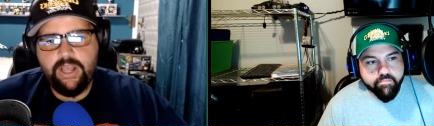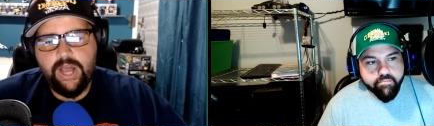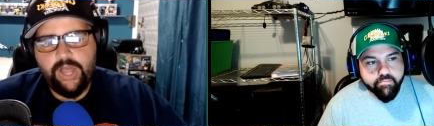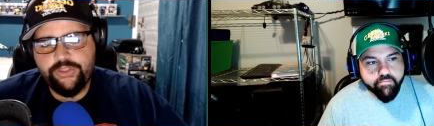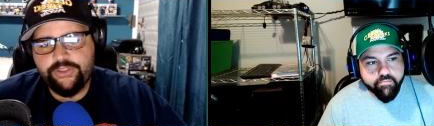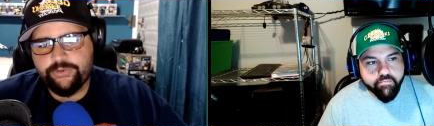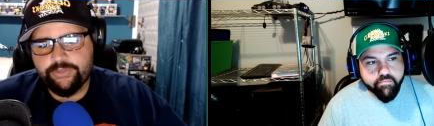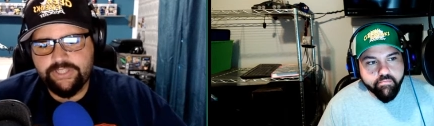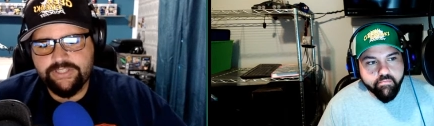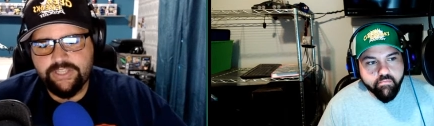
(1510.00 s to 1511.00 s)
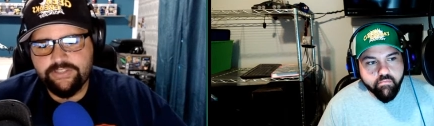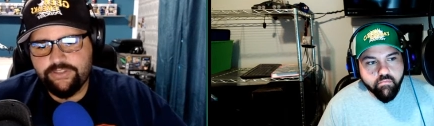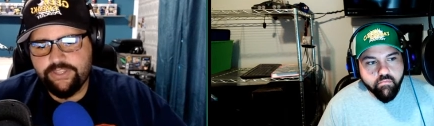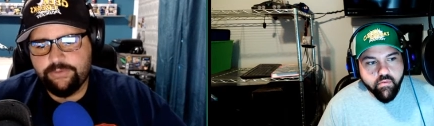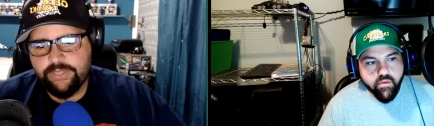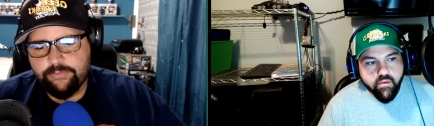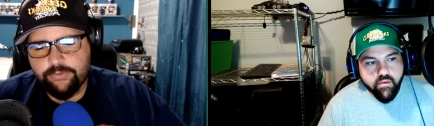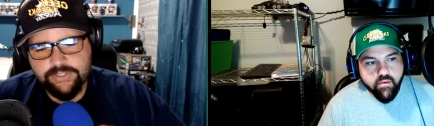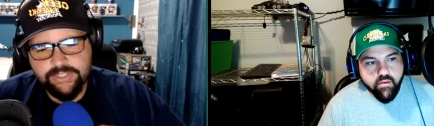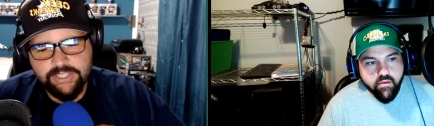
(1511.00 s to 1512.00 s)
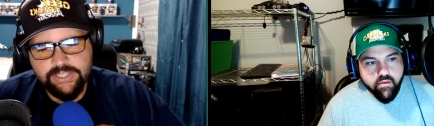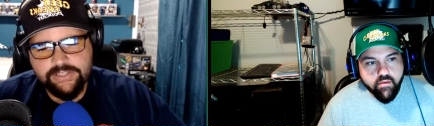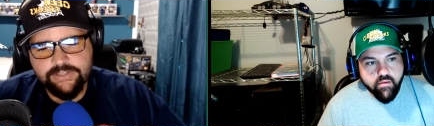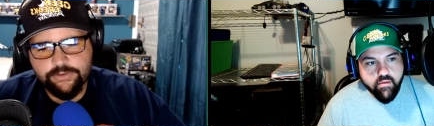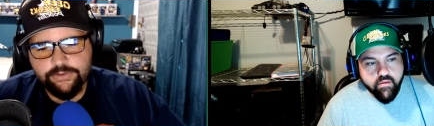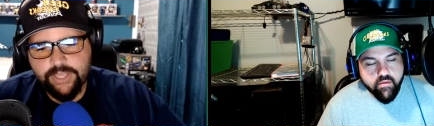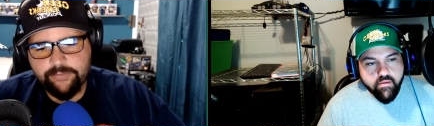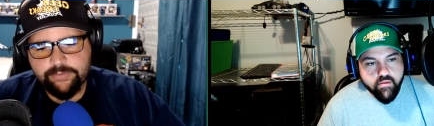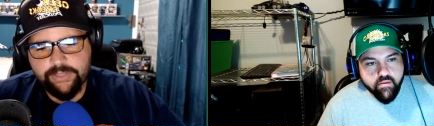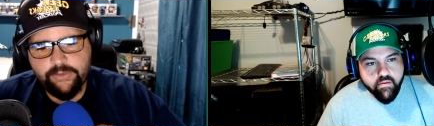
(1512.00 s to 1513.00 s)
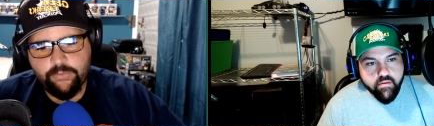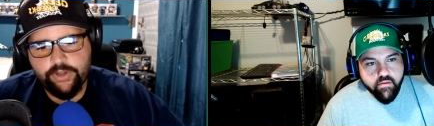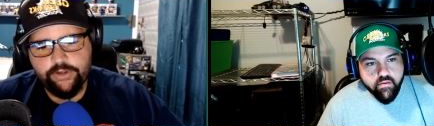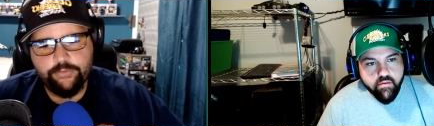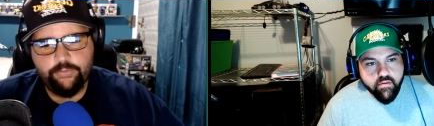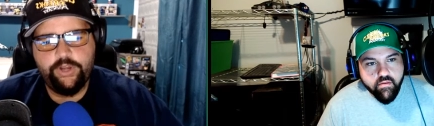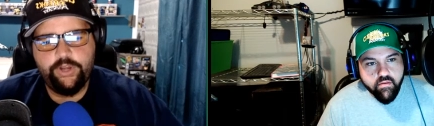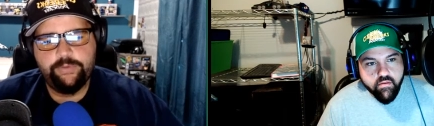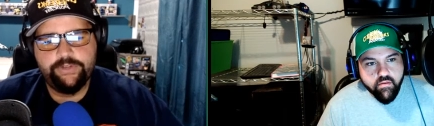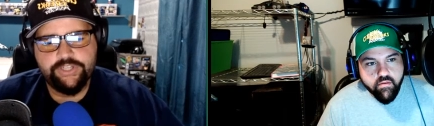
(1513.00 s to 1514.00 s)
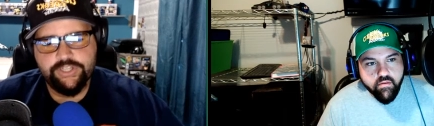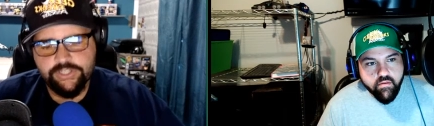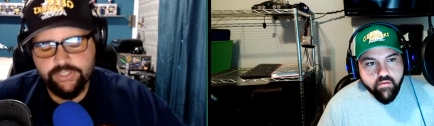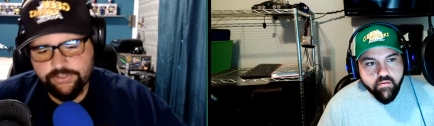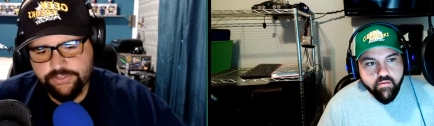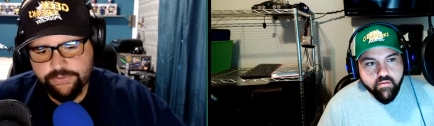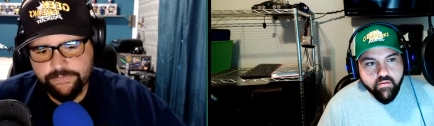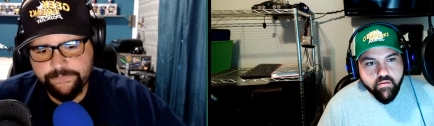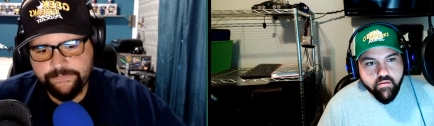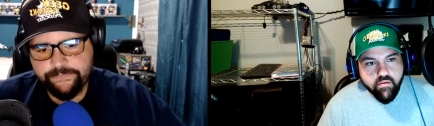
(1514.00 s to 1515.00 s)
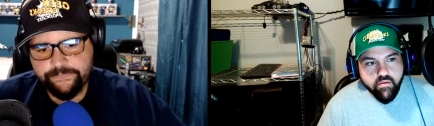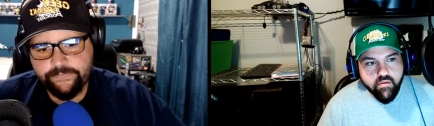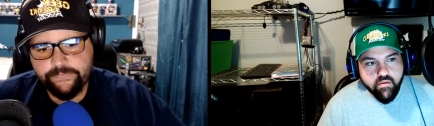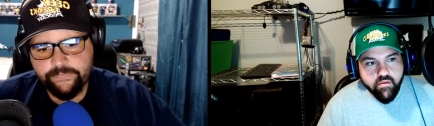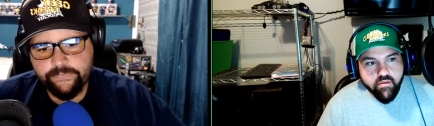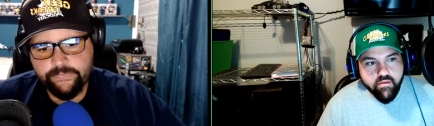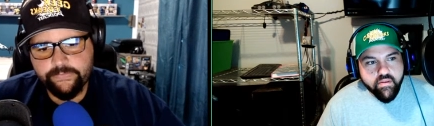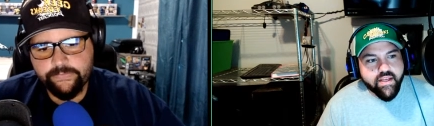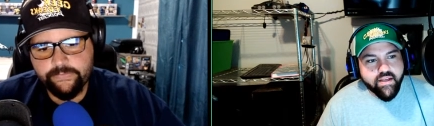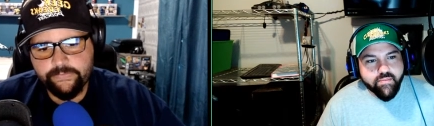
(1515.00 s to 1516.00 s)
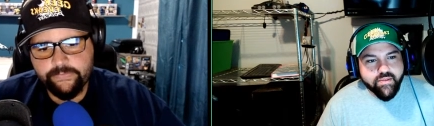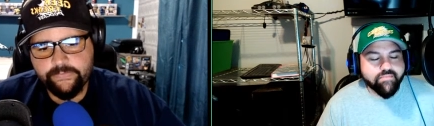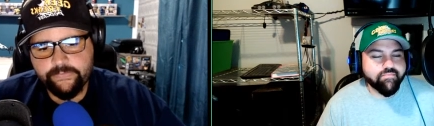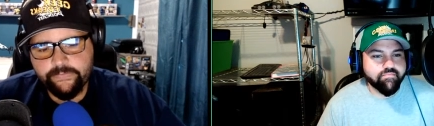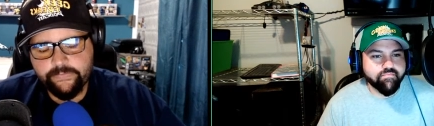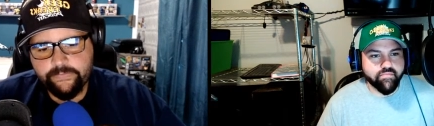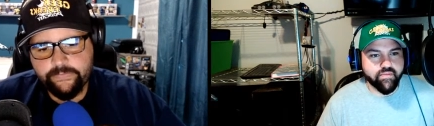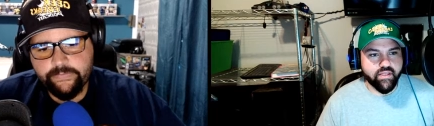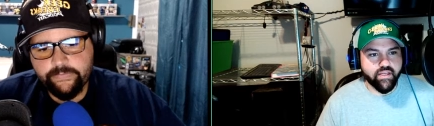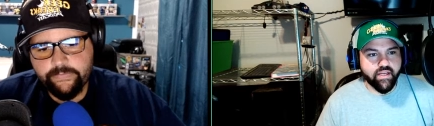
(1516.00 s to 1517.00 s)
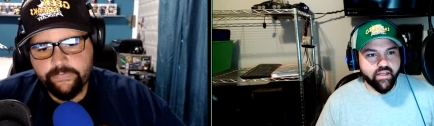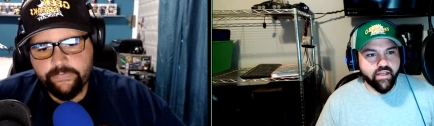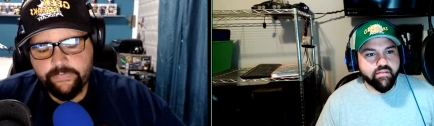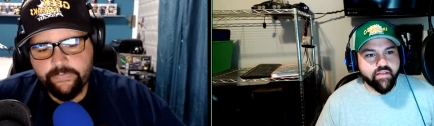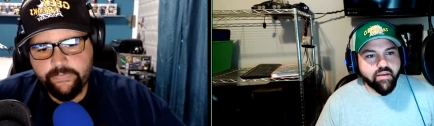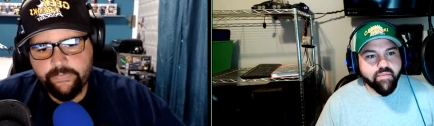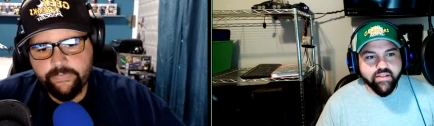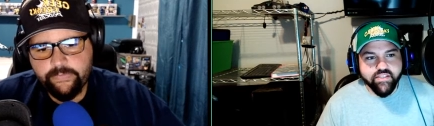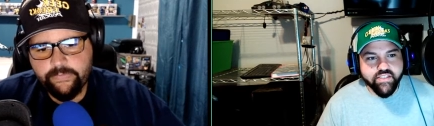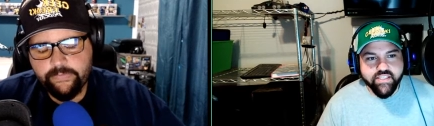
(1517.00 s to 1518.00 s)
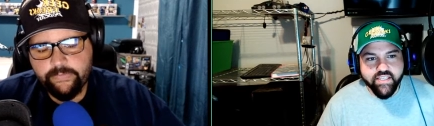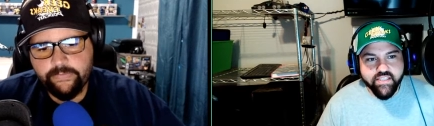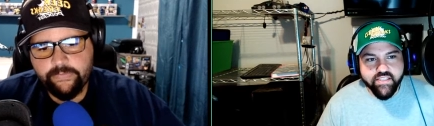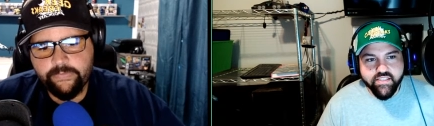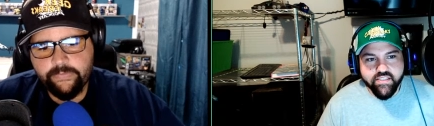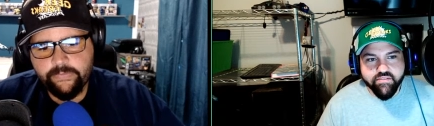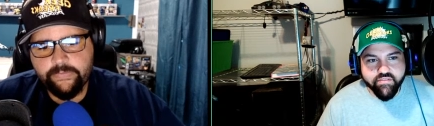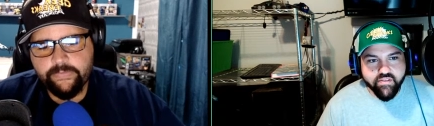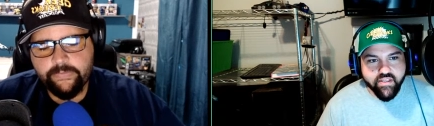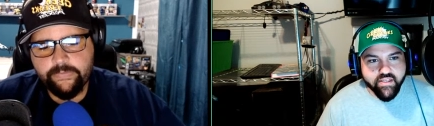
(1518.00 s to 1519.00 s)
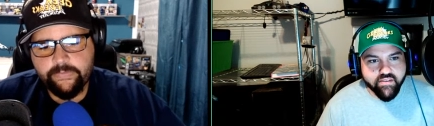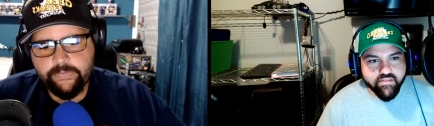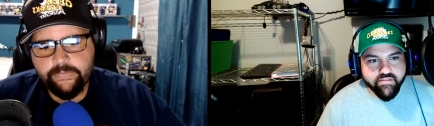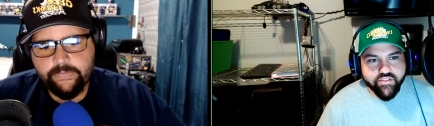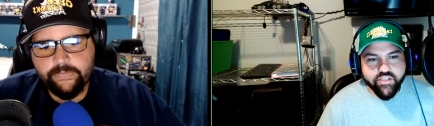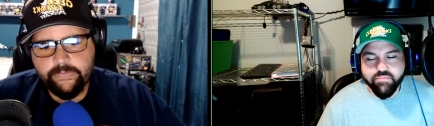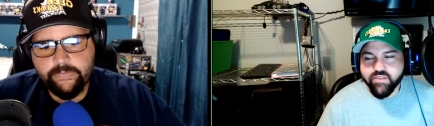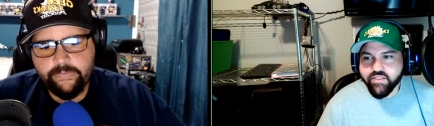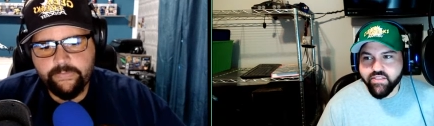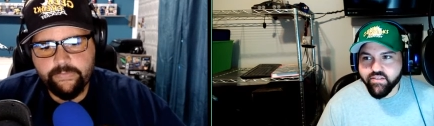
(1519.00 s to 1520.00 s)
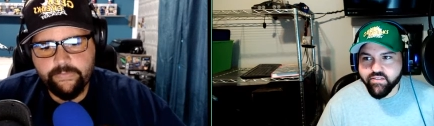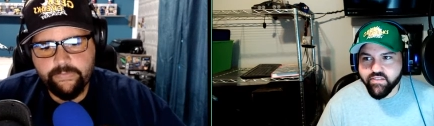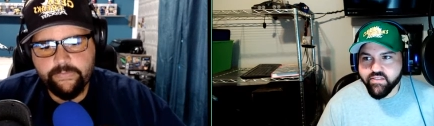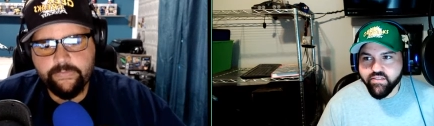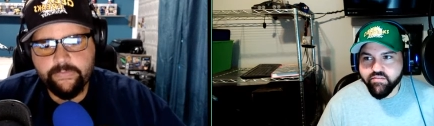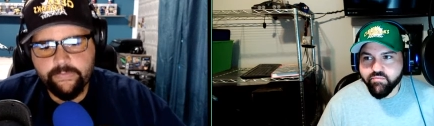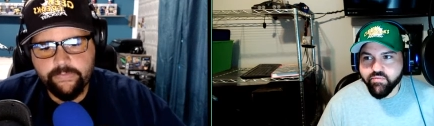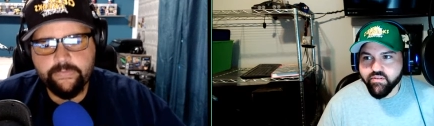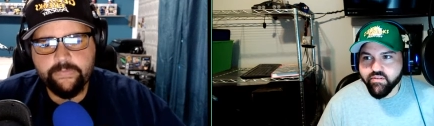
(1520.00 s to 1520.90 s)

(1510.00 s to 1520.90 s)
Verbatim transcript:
Speaker 1: other than the release dates, do you think we'll get more skins or new gameplay? What are your What are your predictions on those two?
Speaker 2: Yeah, I mean, I, I imagine skins and different like cheap, easy DLC stuff, but